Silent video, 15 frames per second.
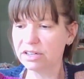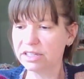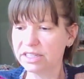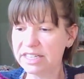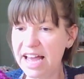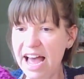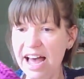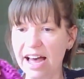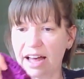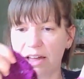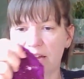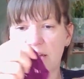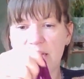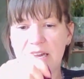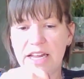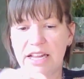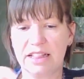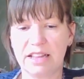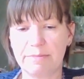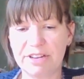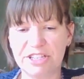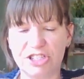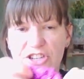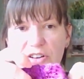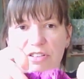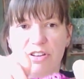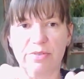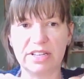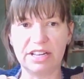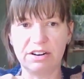yeah, let me show
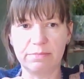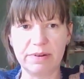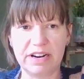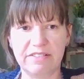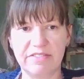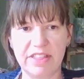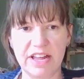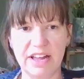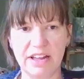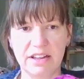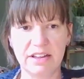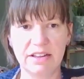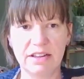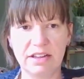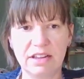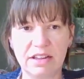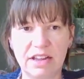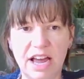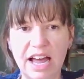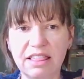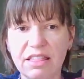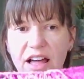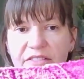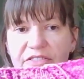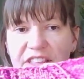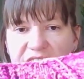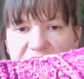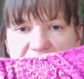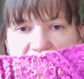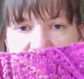you a little bit of I love
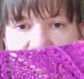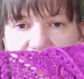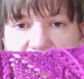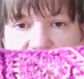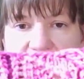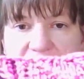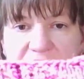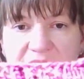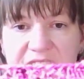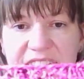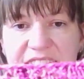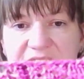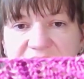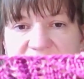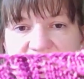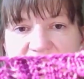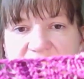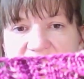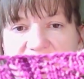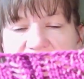this color. This is the